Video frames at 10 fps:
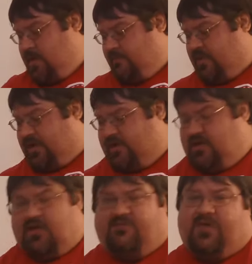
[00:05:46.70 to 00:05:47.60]
But
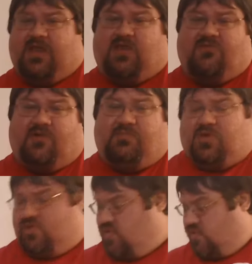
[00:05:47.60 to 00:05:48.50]
a fitting tribute
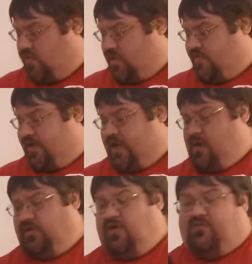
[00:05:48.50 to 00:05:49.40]
and a cool little thing. I
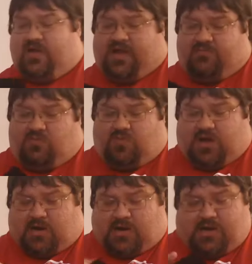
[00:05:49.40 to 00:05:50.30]
don't know if I'd ever
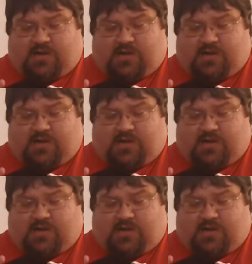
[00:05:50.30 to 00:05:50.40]
wear it.